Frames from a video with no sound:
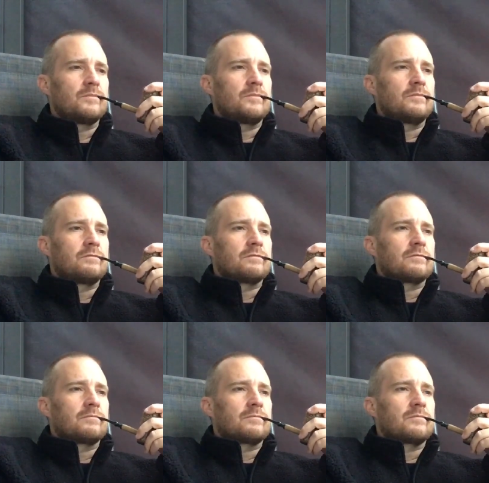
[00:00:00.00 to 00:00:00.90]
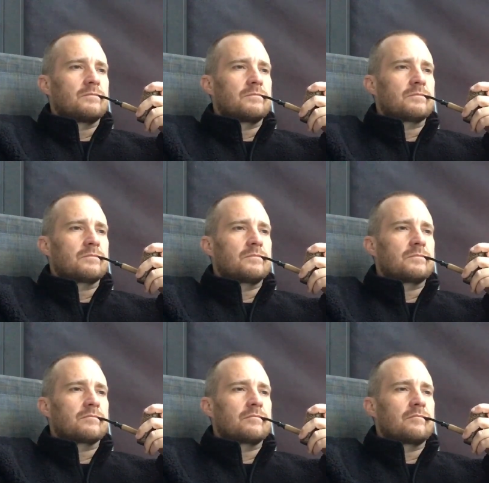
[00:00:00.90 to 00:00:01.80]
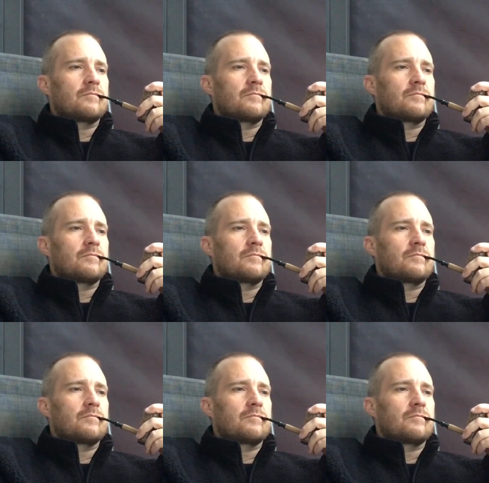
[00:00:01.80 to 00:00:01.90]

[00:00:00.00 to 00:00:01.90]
[no speech]